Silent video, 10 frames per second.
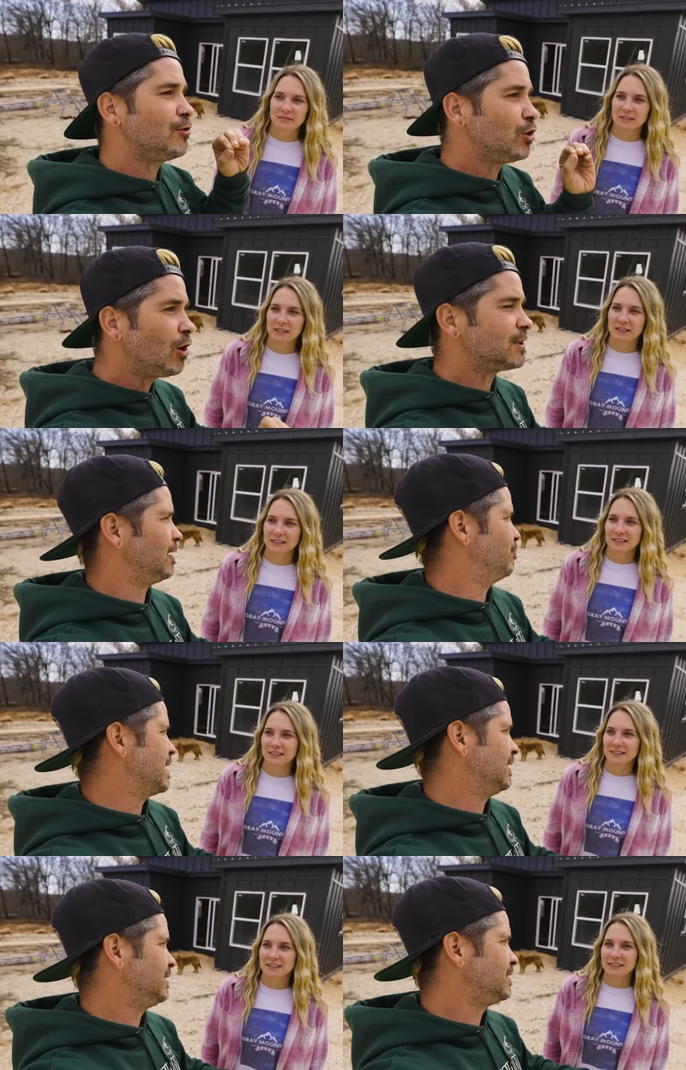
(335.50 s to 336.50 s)
Speaker 1: looked
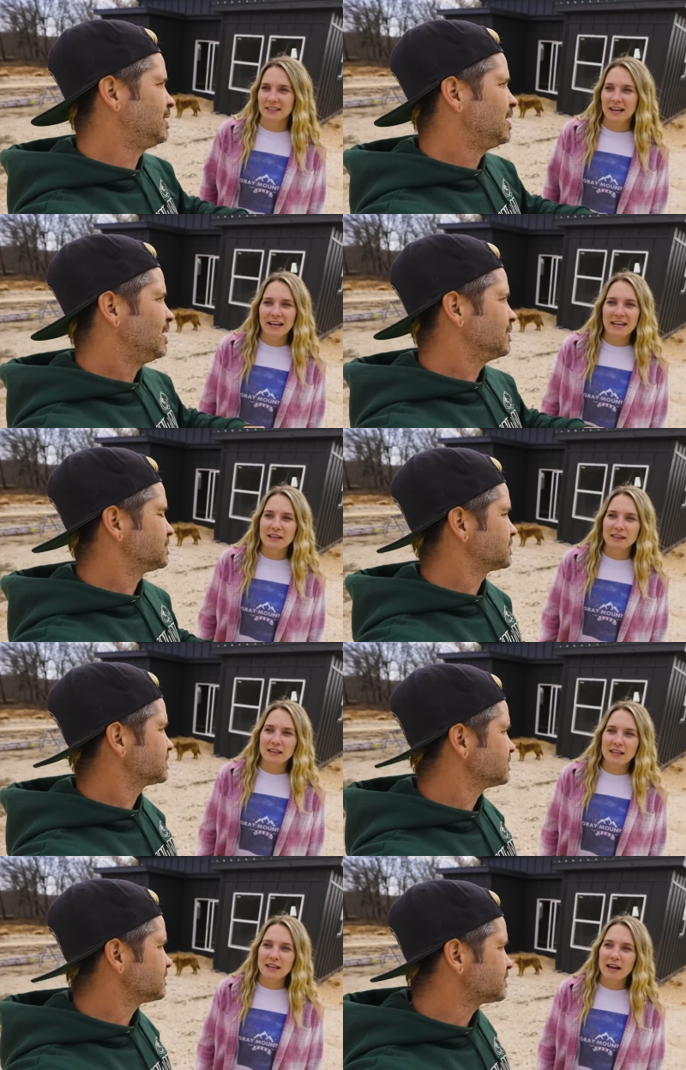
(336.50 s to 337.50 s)
abandoned.
Speaker 2: Yeah, again,
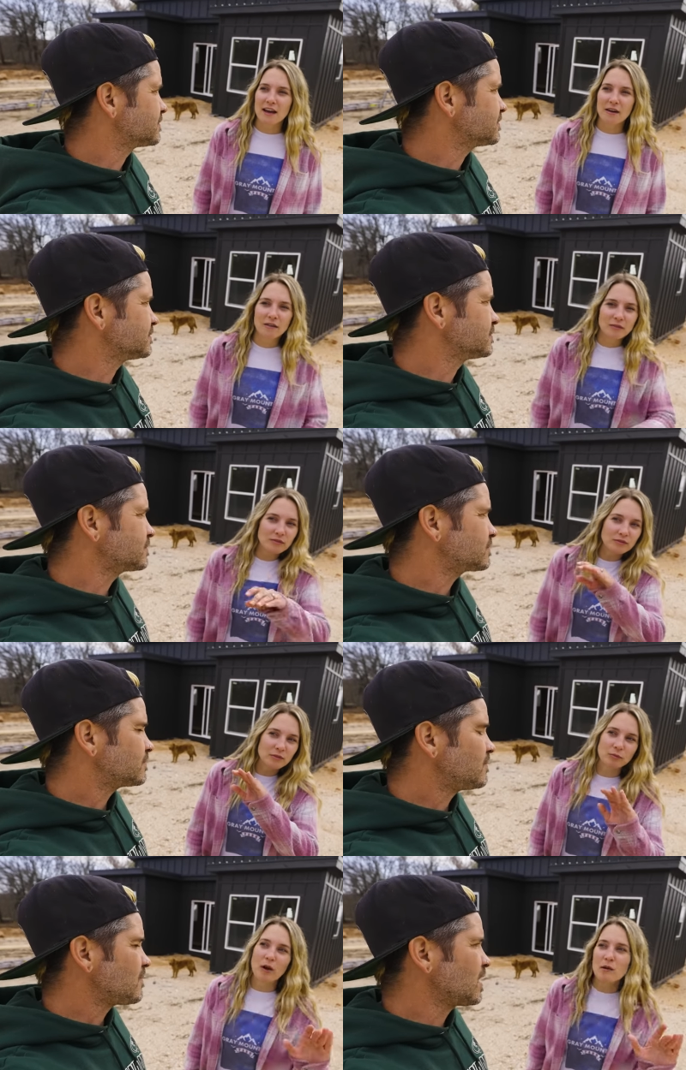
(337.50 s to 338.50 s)
the uh,
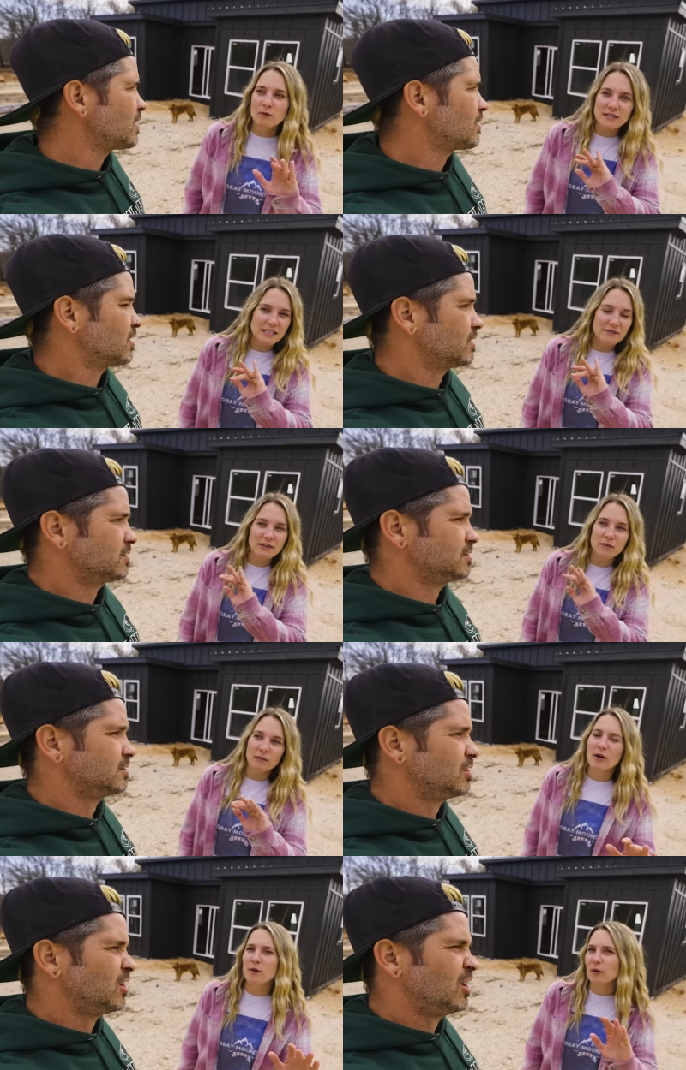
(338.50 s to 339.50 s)
the road wasn't even a
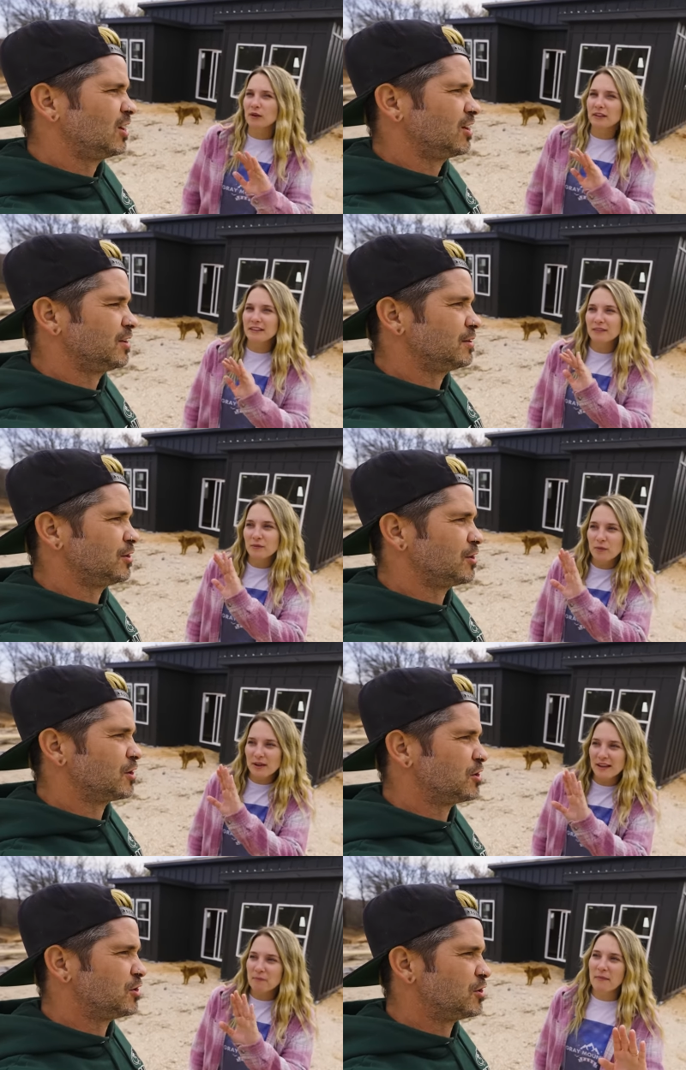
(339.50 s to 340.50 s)
road. We were
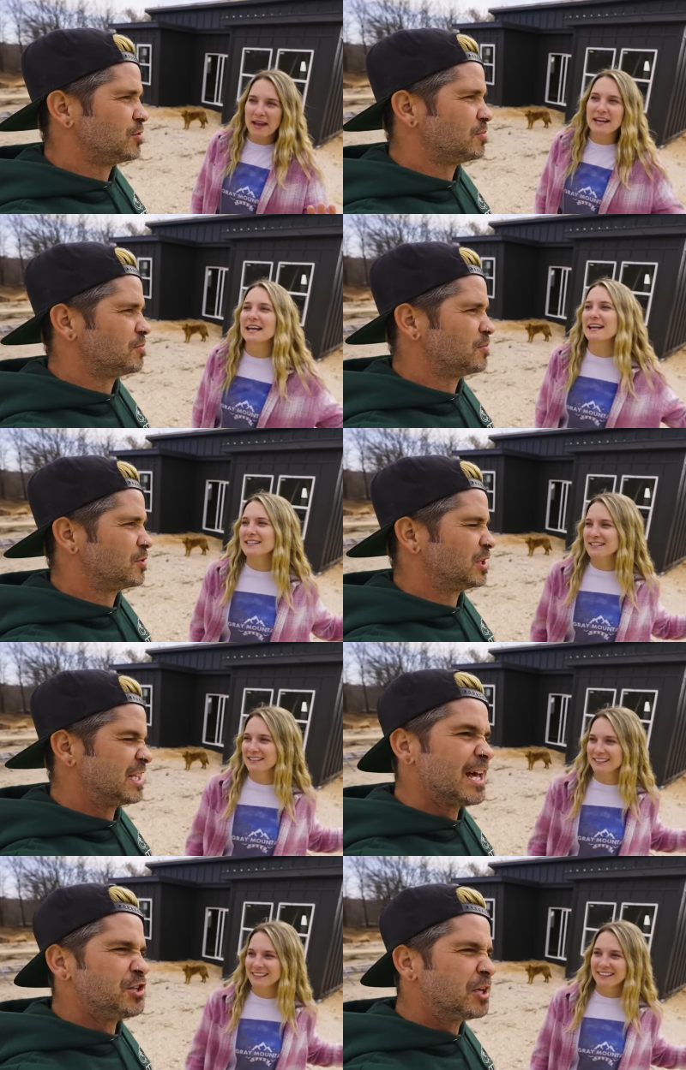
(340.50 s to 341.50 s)
we made it.
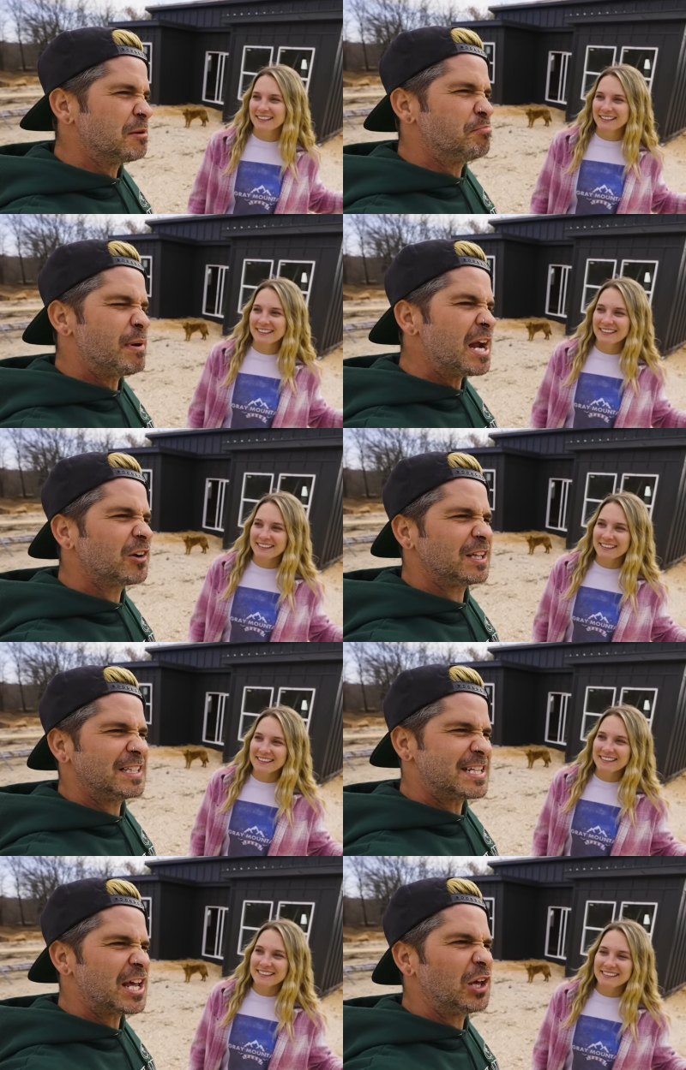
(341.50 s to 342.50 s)
Yeah,
Speaker 1: you could
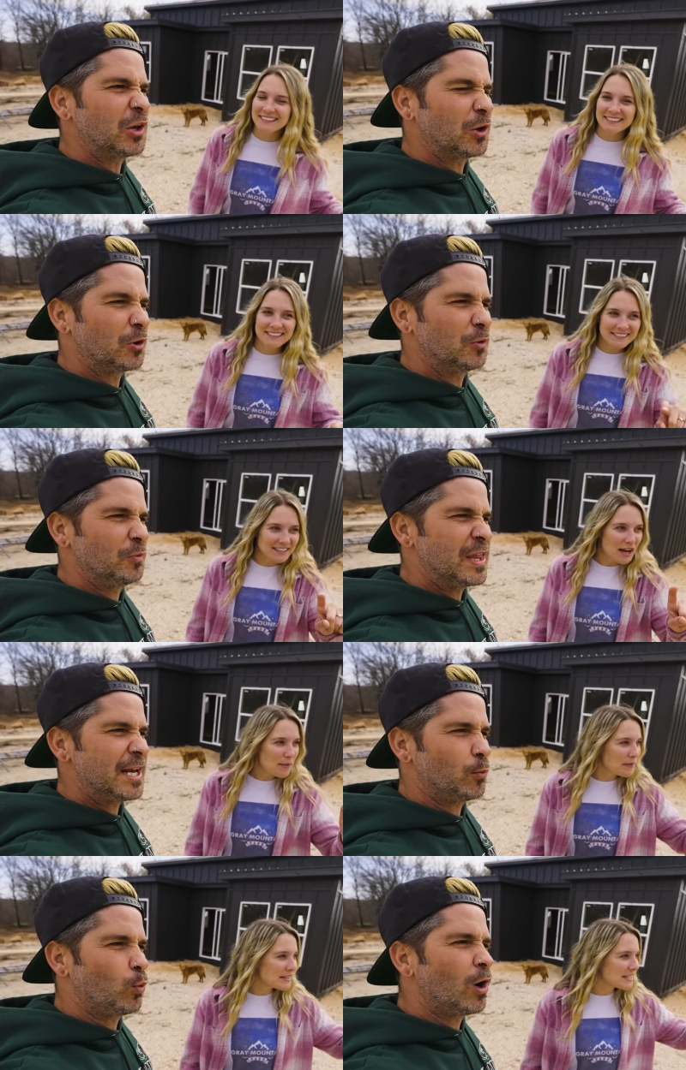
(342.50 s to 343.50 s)
barely tell
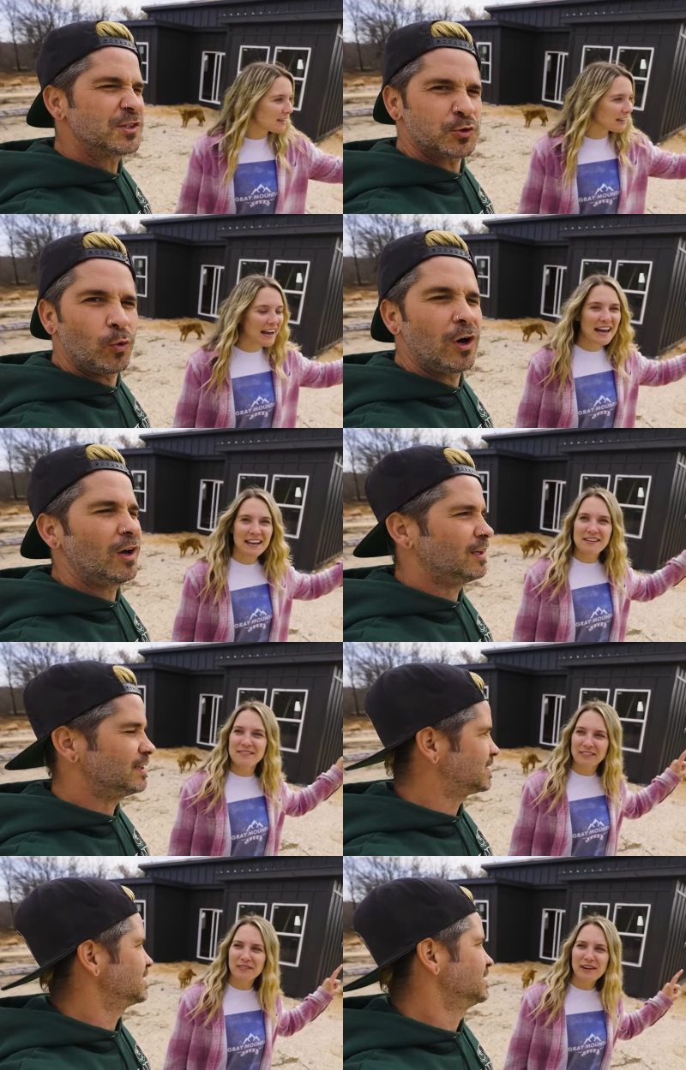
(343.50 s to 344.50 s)
that Up it once
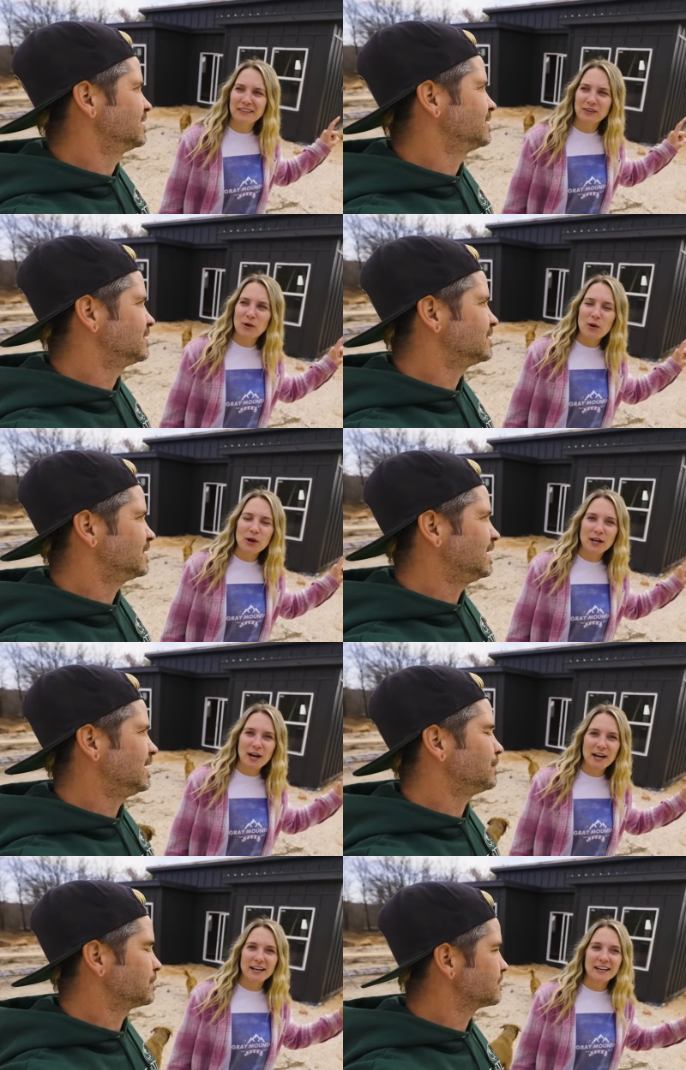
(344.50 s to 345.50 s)
was
Speaker 2: around the
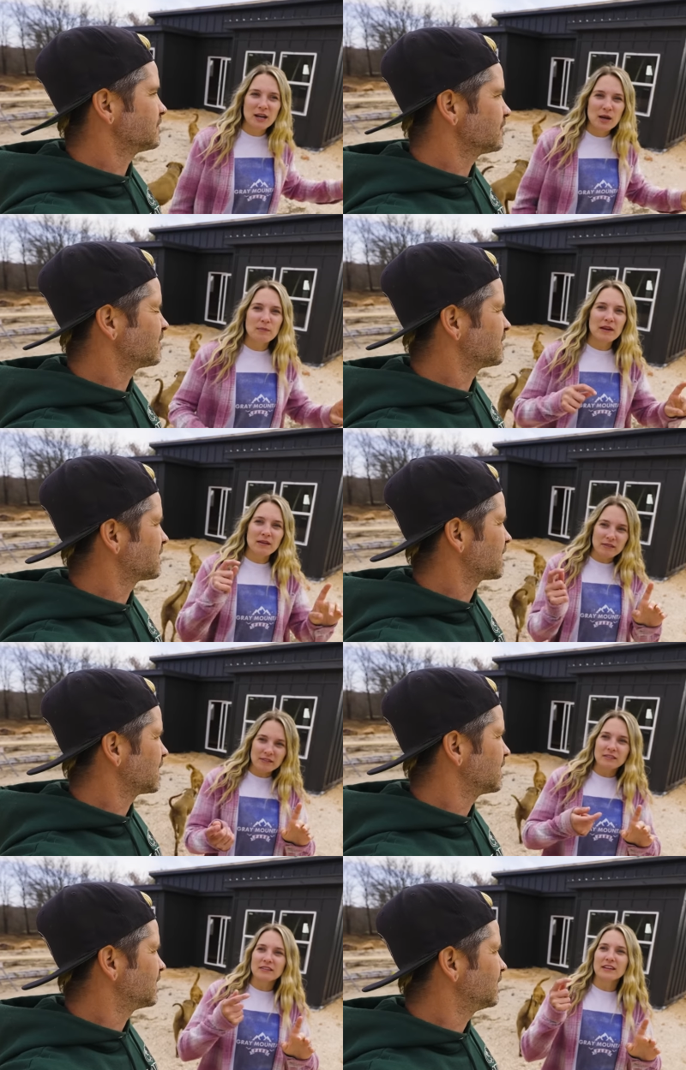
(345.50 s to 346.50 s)
corner, but
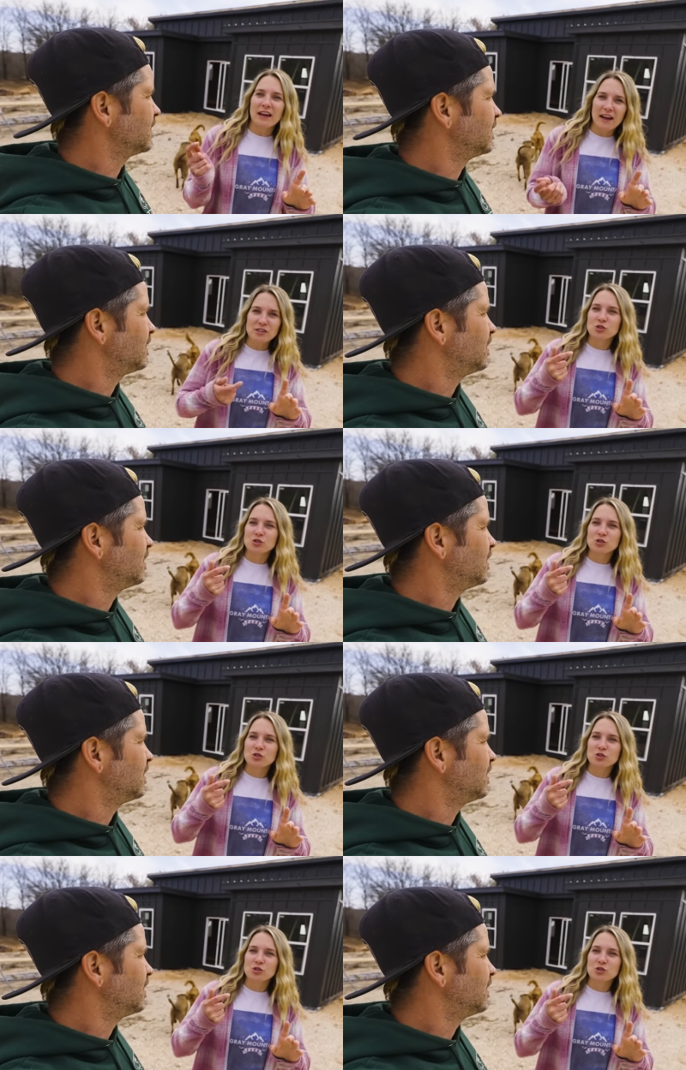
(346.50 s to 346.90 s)
yeah, us